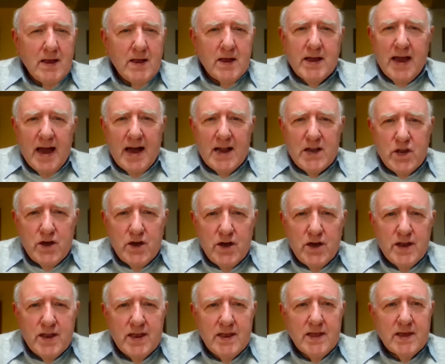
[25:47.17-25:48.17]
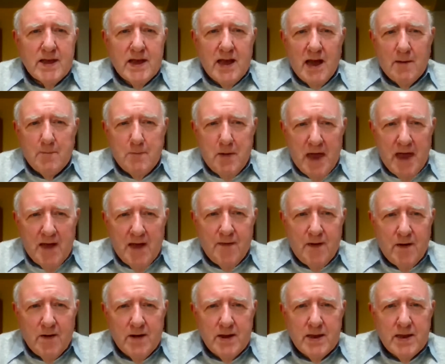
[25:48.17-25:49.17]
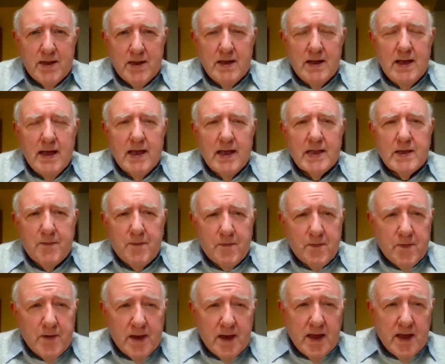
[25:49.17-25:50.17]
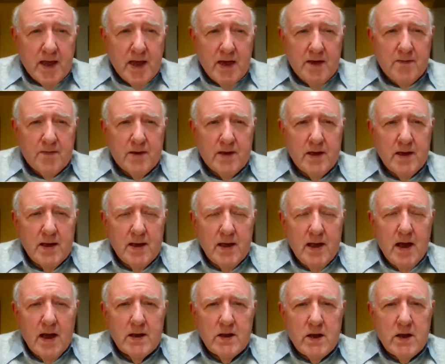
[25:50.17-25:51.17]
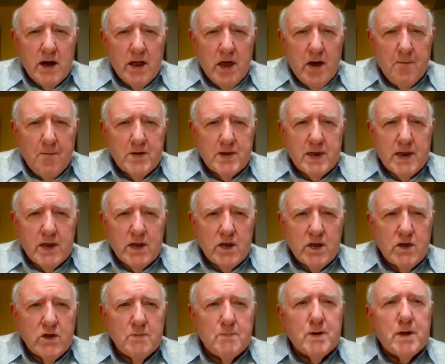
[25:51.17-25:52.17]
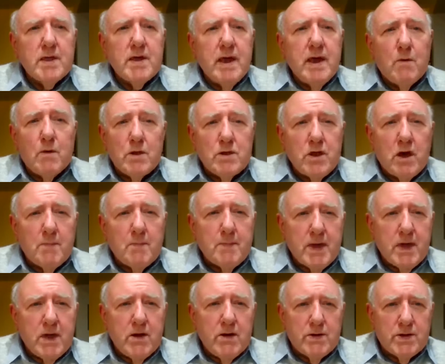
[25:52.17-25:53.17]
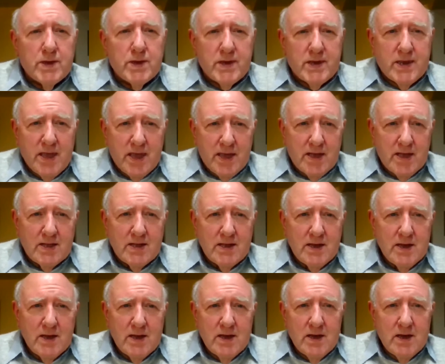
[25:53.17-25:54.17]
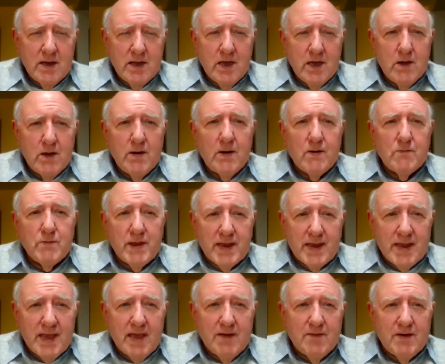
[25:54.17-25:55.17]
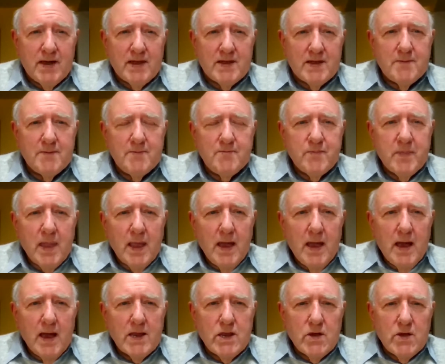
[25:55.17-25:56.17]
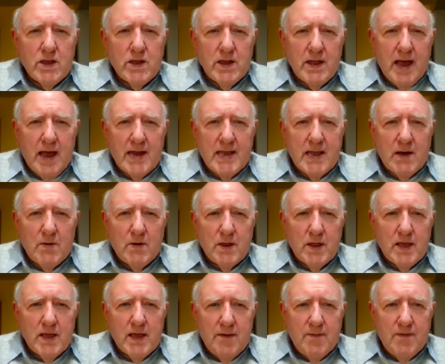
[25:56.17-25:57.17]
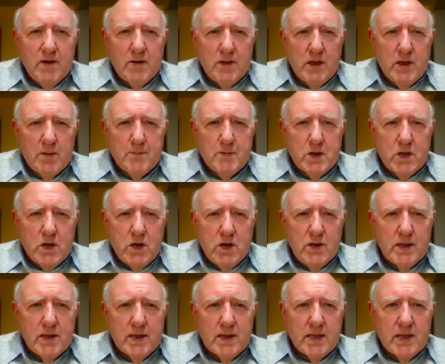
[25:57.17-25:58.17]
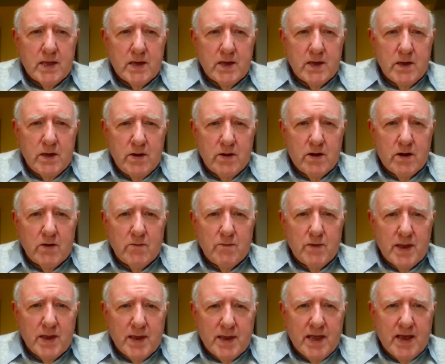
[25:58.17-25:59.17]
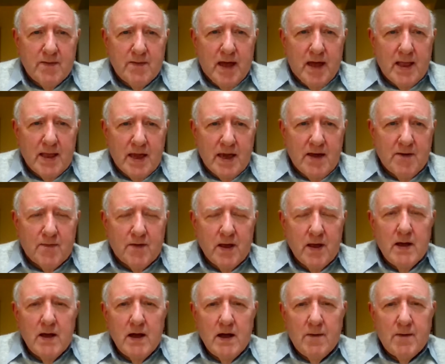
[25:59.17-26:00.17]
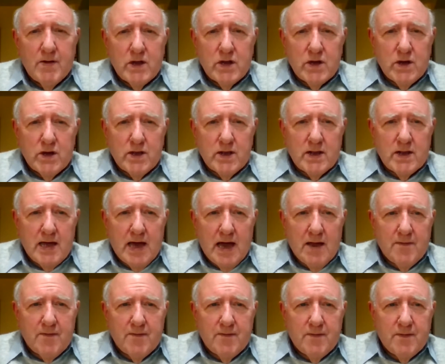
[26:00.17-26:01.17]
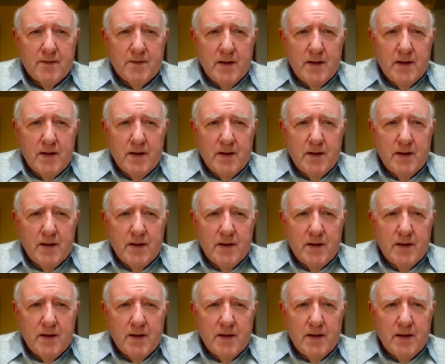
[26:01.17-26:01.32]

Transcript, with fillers: You can't earn it, you can't pay for it, it's a free gift, and God offers it to you, but it will not be yours until you receive it. And so tonight, I want to give you an opportunity that you can receive that gift of eternal life.